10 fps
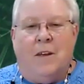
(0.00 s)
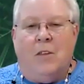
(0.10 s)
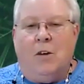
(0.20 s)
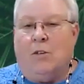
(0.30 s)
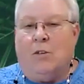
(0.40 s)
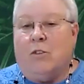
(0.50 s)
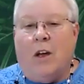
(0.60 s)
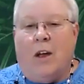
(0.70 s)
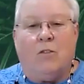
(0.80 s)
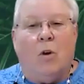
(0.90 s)
There are
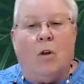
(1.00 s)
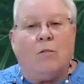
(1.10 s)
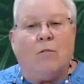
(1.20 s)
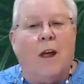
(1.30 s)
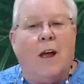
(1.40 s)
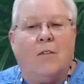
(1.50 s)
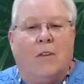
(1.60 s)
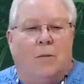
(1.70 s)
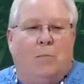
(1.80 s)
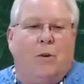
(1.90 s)
signs all around
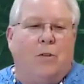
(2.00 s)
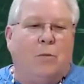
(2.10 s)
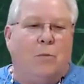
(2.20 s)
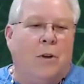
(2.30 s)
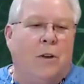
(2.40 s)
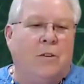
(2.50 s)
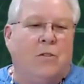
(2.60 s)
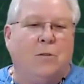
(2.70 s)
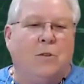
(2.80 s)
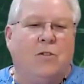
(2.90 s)
that point to ways
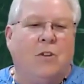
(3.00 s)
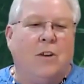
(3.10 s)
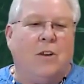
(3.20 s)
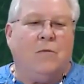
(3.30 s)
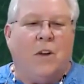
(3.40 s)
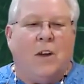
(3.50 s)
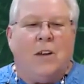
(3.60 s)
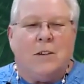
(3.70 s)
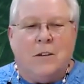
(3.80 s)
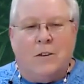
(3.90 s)
to achieve
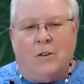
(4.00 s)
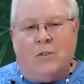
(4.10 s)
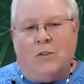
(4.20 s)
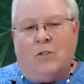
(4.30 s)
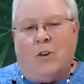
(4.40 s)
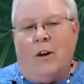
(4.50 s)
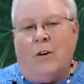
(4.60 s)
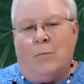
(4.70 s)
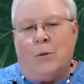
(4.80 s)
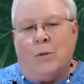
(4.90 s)
your
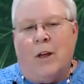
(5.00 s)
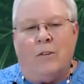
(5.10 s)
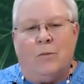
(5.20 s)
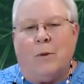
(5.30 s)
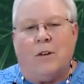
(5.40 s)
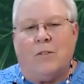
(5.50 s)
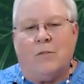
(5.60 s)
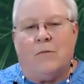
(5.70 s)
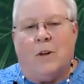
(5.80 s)
desirable aspects of